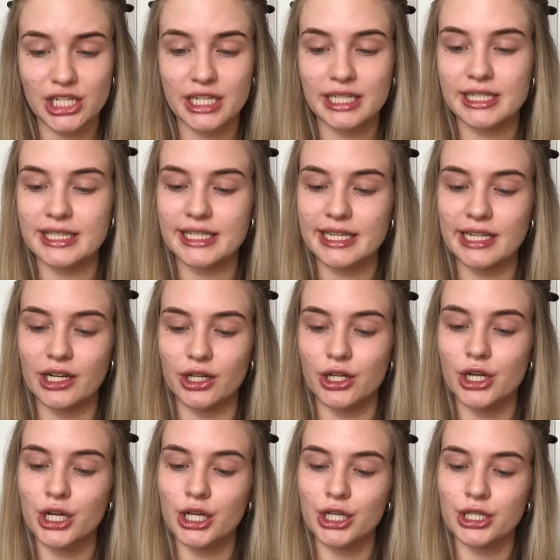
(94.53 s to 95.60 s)
Concealer.
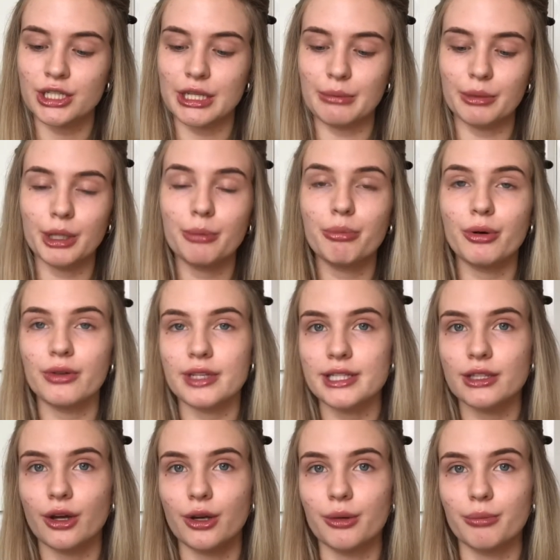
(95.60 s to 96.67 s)
So I'm going to put this
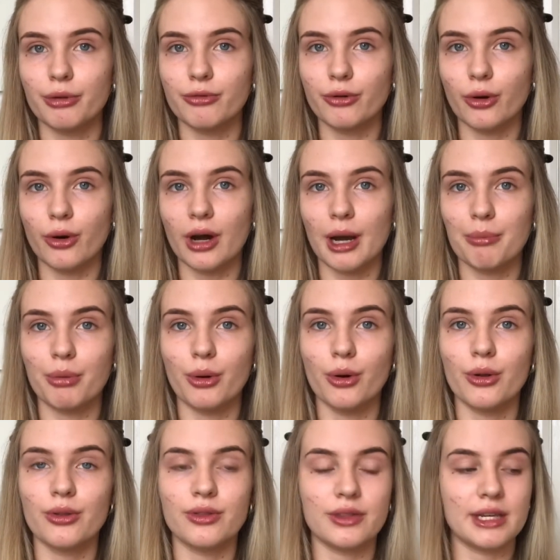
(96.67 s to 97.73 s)
on before I put
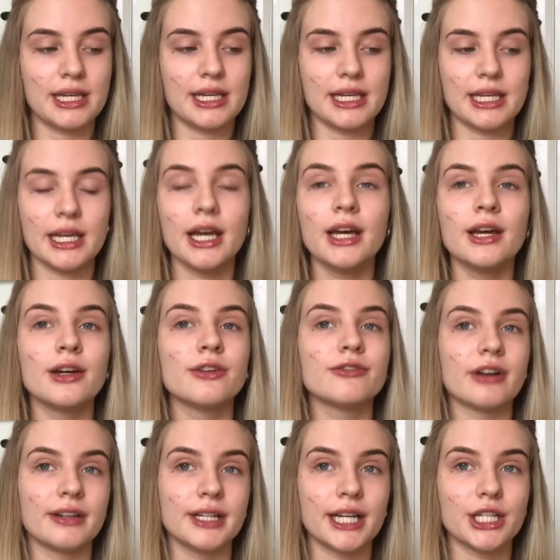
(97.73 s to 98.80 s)
the
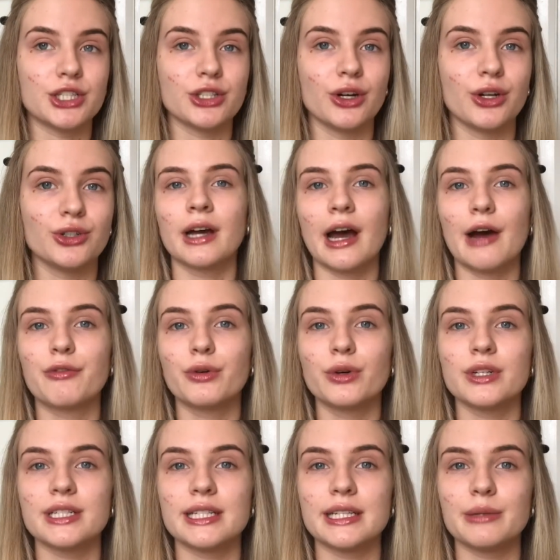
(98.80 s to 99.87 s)
foundation on. I've
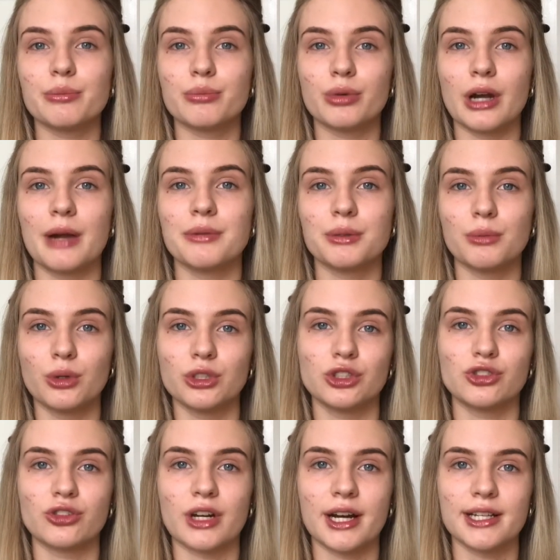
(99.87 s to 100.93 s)
already primed and
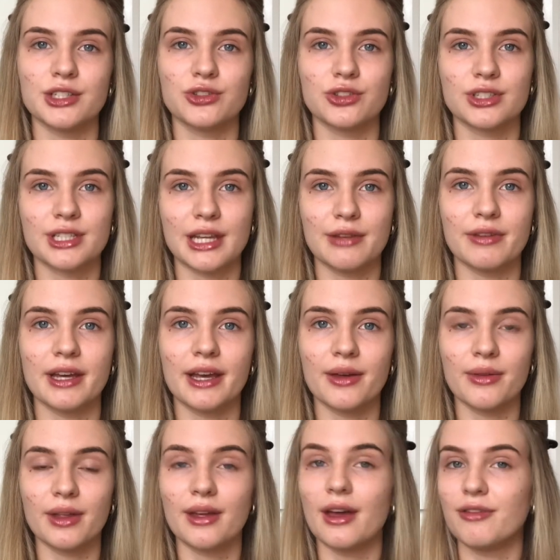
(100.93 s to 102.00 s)
moisturised just to give it
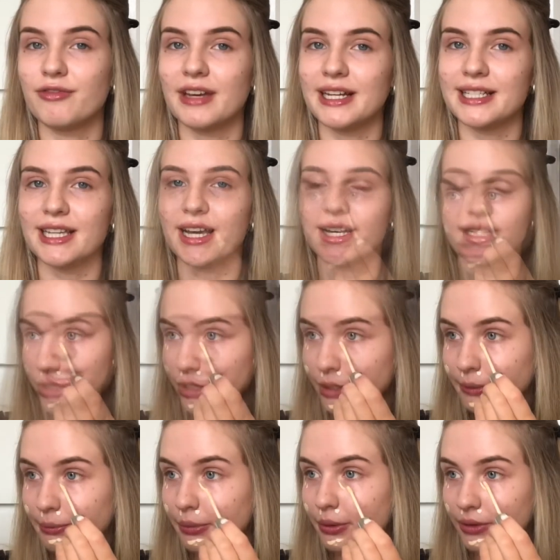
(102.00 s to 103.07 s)
a fair test. I'm just going to
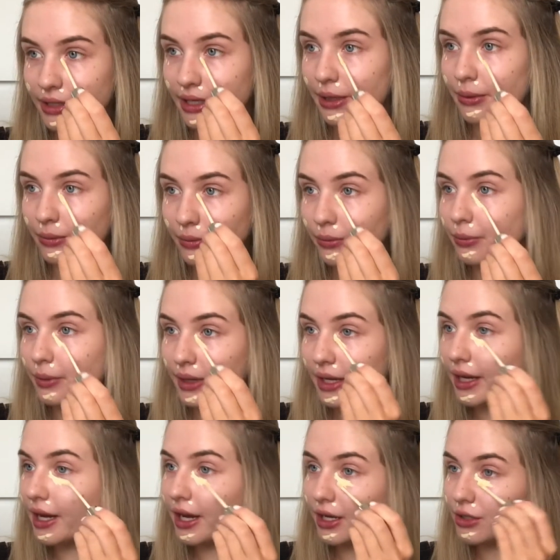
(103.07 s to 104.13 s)
put it where
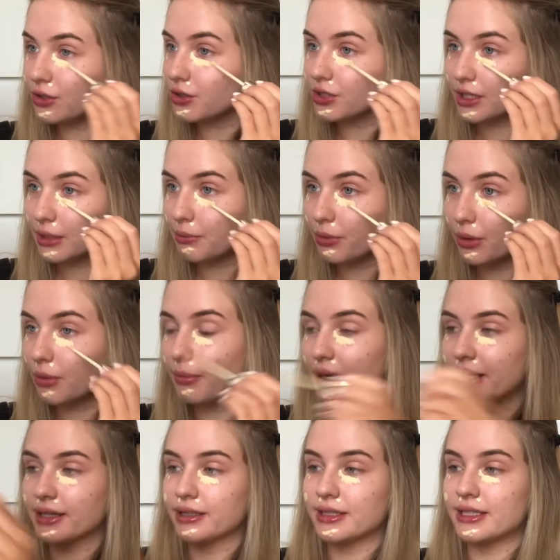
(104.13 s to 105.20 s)
I usually put my
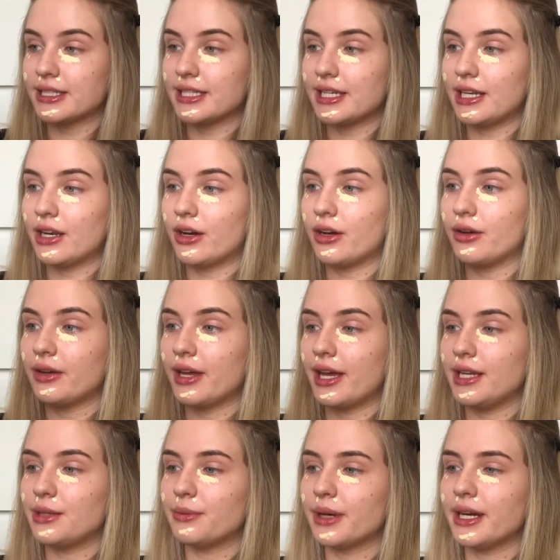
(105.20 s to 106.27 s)
concealer
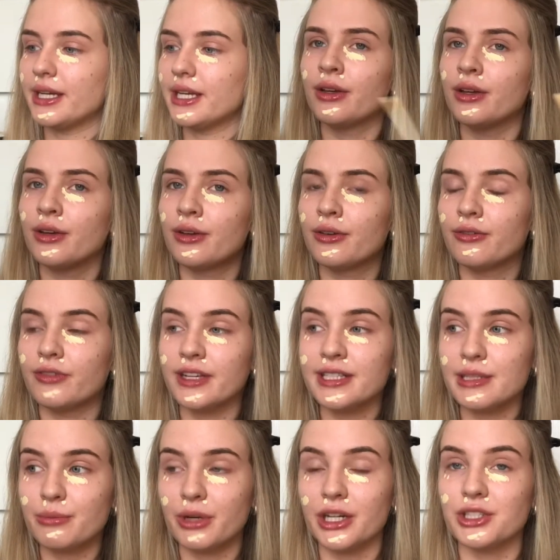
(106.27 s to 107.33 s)
anyway. First
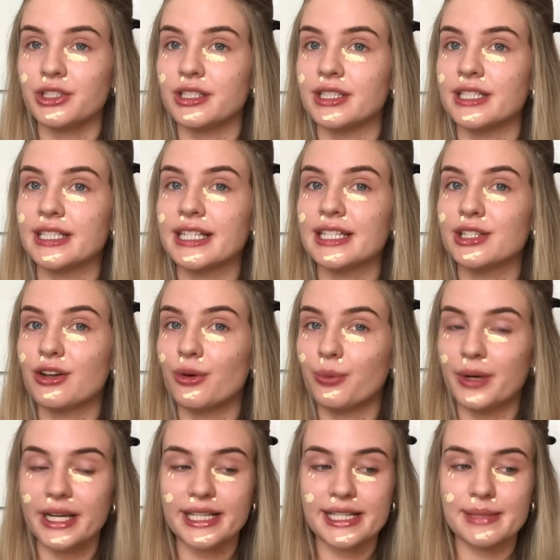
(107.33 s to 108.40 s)
impressions, it's got a
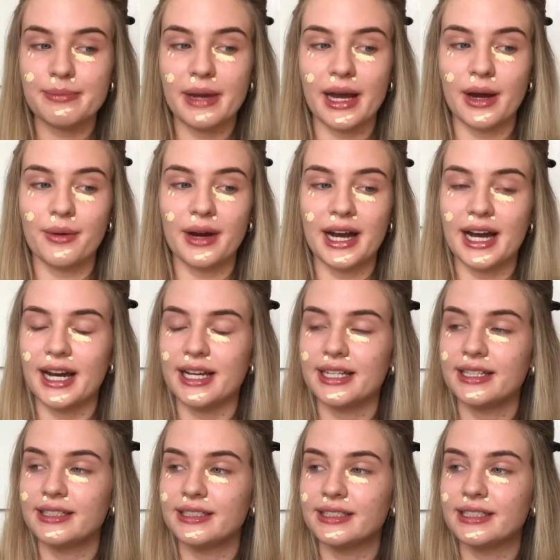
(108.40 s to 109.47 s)
weird smell
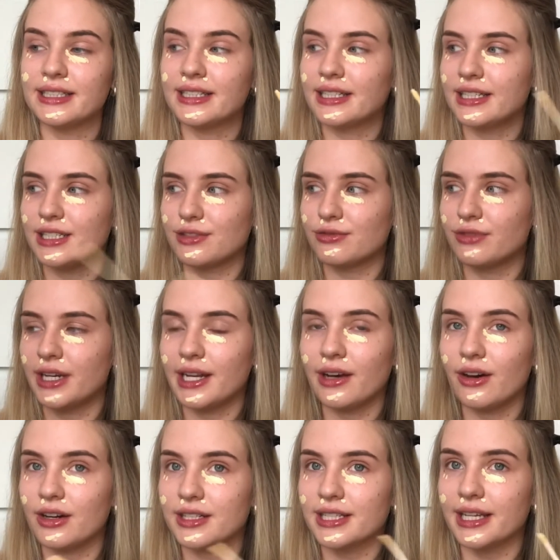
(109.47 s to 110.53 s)
and it's really
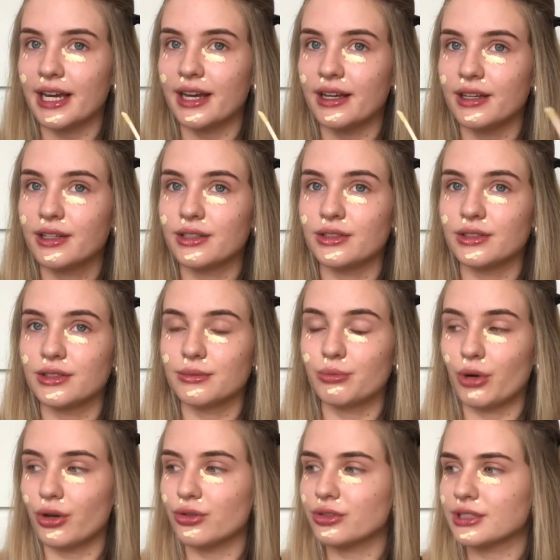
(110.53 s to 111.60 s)
hard to get
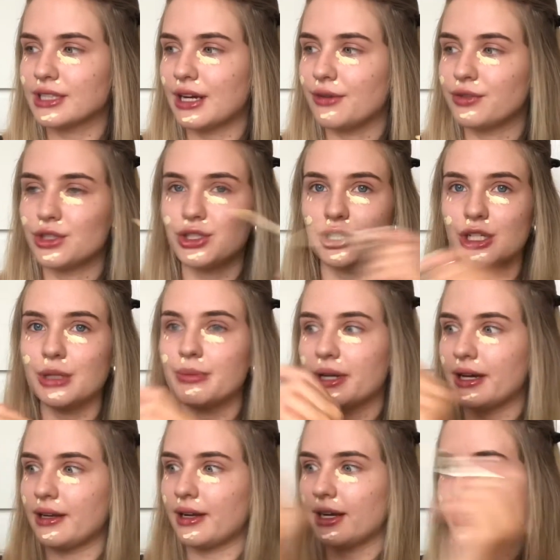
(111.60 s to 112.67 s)
products out of the tube. Like,
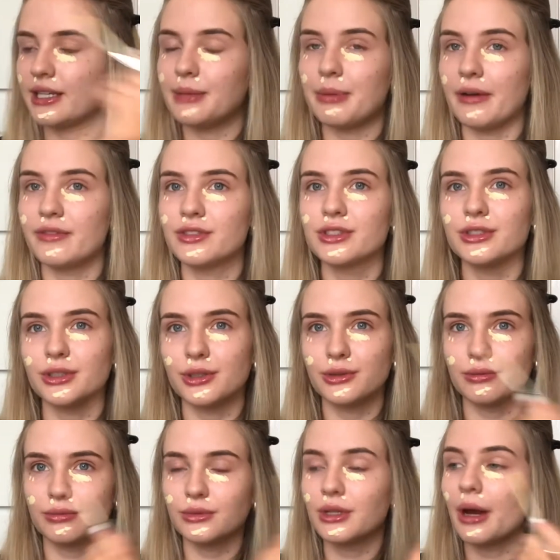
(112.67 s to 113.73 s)
I keep having to
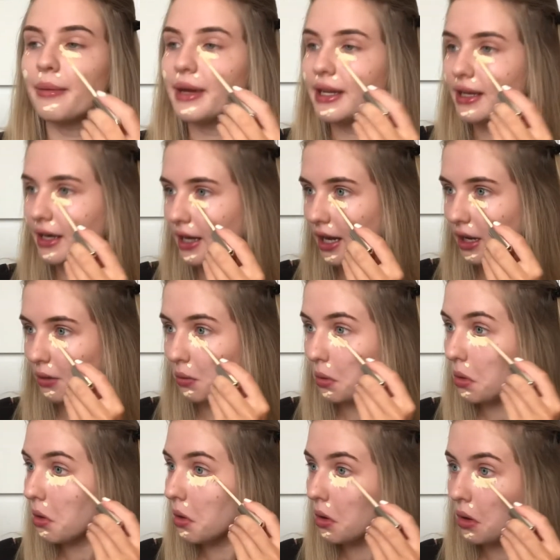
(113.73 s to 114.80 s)
go in and out
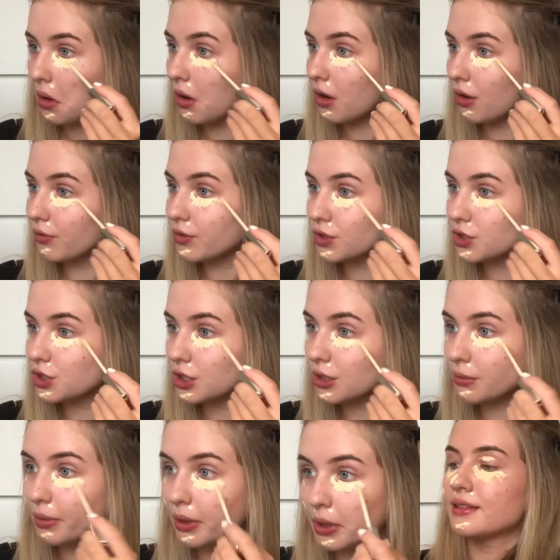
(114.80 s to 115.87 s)
of the tube.
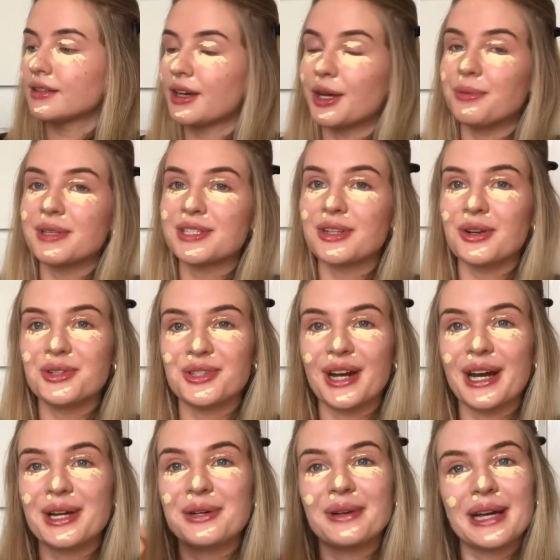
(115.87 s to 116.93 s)
I hope this don't dry
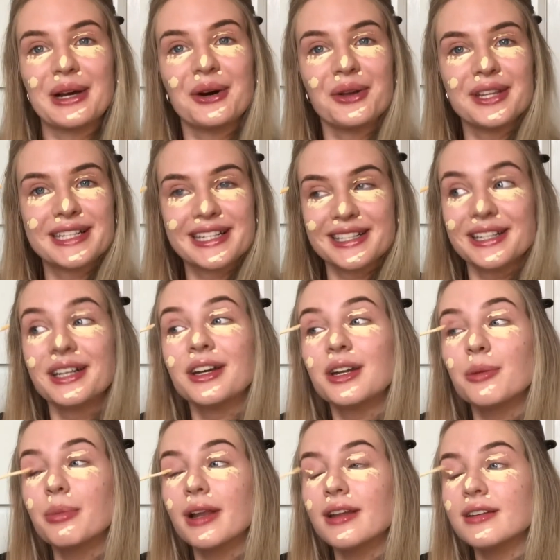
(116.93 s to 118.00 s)
quick or this isn't going to
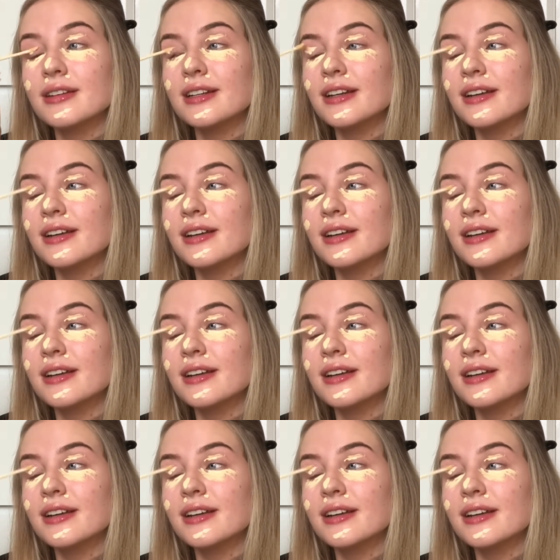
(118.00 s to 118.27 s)
blend.